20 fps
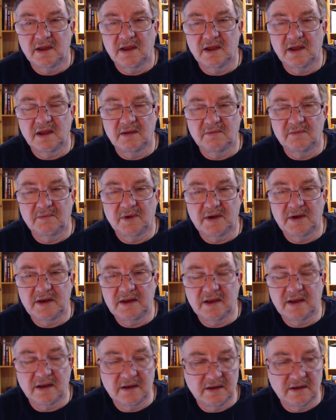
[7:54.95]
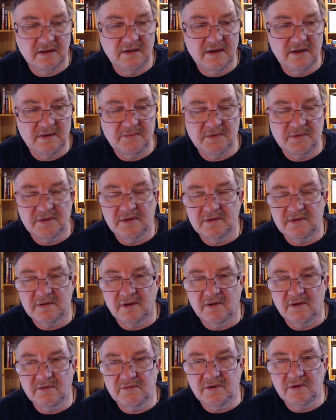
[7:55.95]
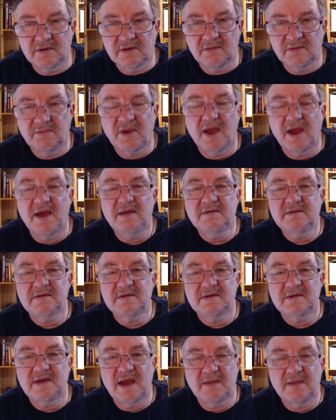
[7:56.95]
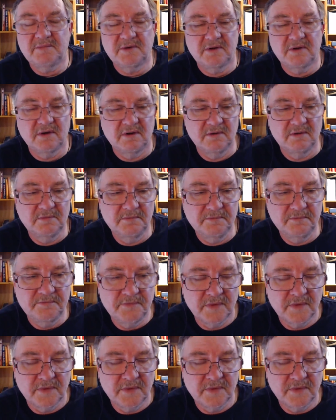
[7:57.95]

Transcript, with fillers: Uh, but he got in deep in the zone, took the pass, and snapped her home.